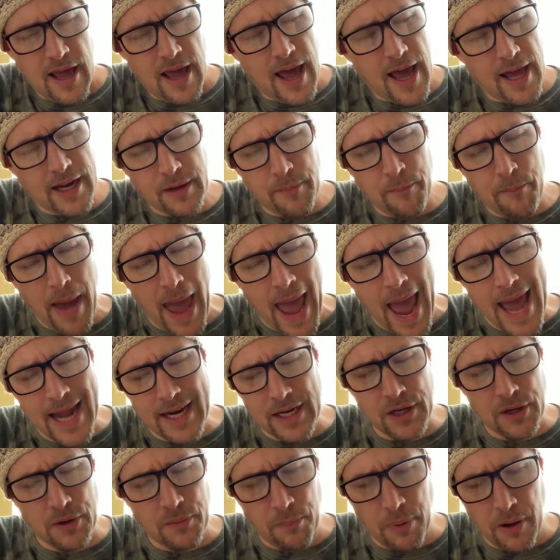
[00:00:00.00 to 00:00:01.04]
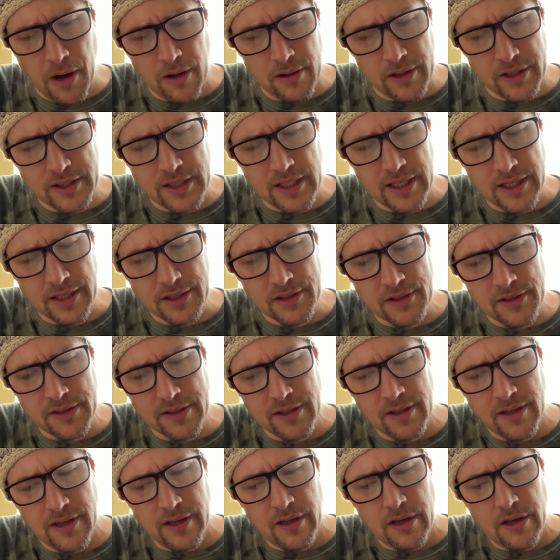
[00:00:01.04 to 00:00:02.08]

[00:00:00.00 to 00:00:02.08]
had abandoned politics